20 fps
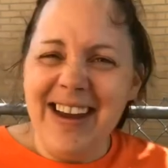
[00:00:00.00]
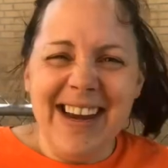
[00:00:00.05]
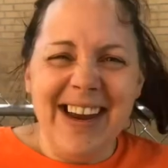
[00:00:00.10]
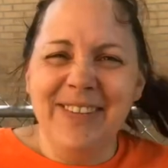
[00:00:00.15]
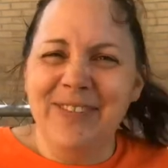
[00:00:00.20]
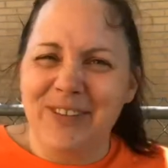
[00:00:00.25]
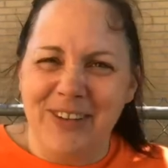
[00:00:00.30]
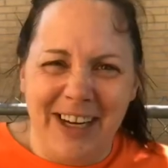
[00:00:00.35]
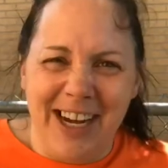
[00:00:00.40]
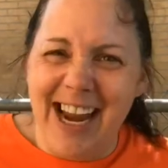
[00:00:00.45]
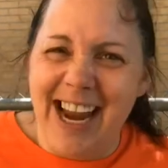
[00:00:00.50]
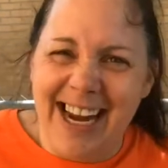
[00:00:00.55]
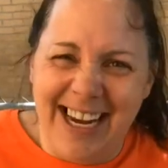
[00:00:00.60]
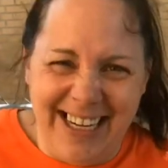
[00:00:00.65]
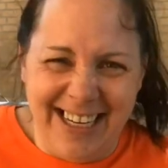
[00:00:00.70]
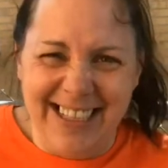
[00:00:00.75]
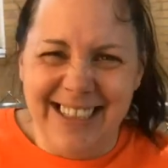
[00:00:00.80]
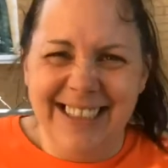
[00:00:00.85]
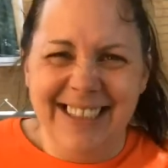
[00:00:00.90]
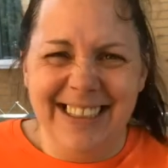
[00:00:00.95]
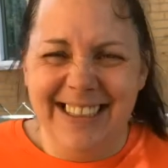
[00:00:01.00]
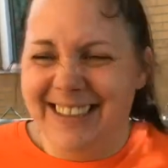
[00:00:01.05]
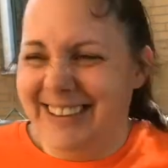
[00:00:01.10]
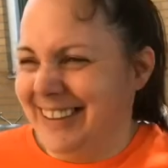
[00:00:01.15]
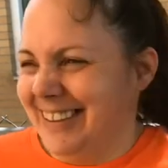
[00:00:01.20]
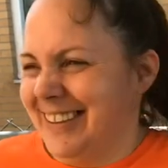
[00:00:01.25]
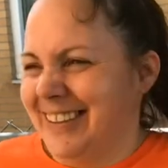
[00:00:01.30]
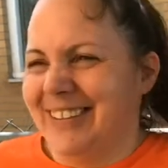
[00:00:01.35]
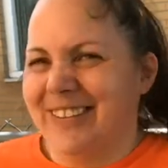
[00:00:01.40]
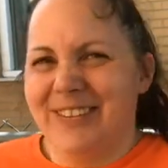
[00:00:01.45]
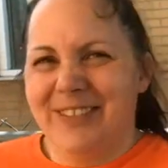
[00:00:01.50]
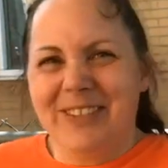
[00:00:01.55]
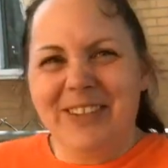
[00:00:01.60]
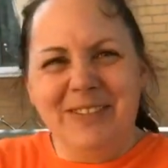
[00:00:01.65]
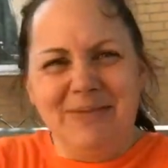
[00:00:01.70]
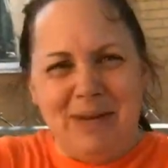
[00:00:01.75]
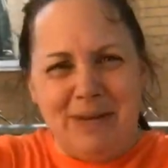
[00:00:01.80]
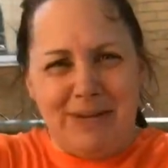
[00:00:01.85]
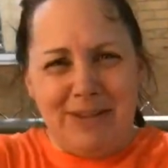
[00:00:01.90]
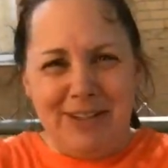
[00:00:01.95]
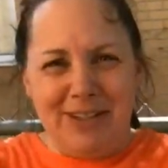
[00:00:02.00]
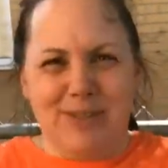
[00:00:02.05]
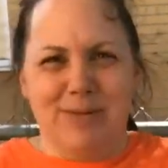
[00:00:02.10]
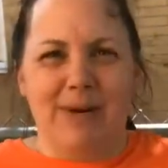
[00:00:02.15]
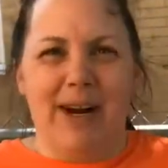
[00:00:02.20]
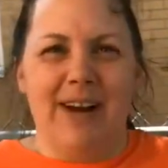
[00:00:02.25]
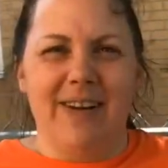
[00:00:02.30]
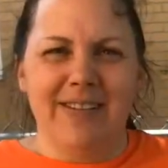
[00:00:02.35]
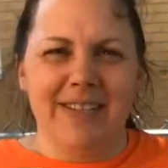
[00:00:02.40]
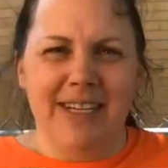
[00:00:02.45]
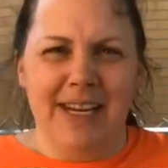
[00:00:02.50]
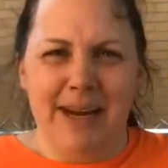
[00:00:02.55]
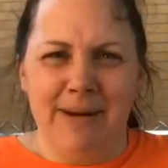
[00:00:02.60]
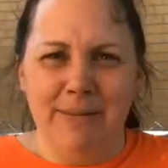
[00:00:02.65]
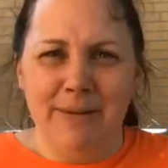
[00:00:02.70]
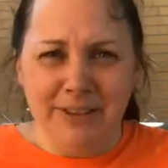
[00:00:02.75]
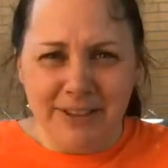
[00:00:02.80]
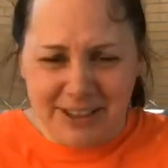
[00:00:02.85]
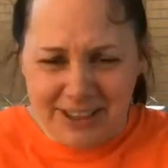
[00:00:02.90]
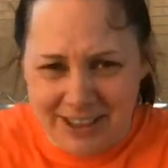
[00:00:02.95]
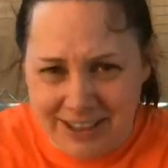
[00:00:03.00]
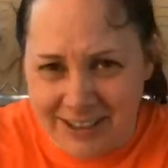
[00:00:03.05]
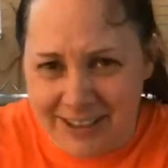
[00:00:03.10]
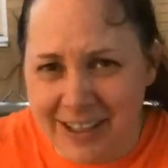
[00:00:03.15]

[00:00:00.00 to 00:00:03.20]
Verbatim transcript: I You look over. Remember those round tables?